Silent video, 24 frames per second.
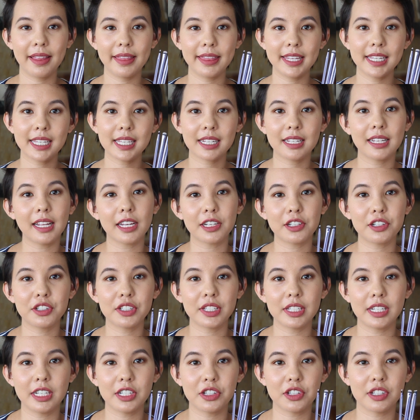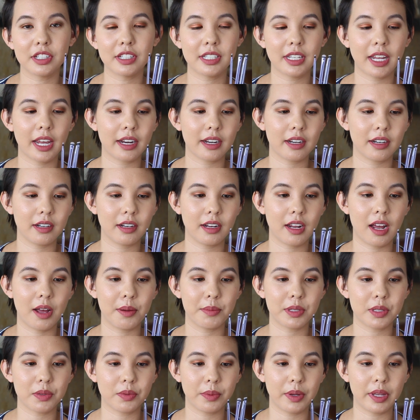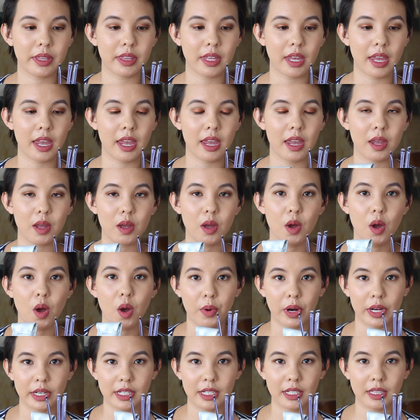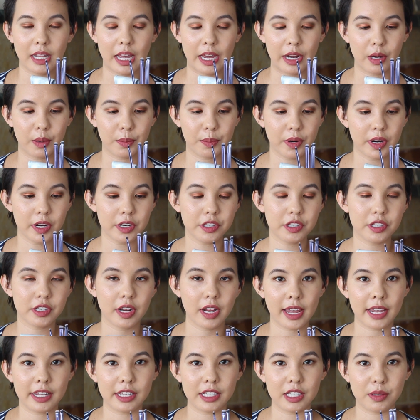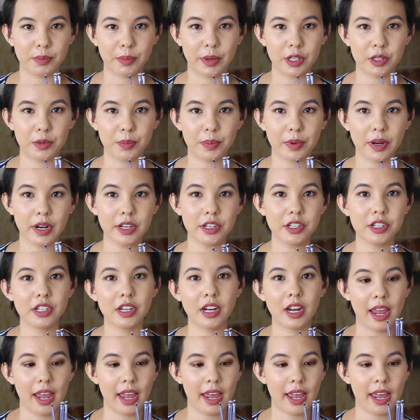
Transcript: This collector's edition set comes with a pointed liner brush, a smudge brush,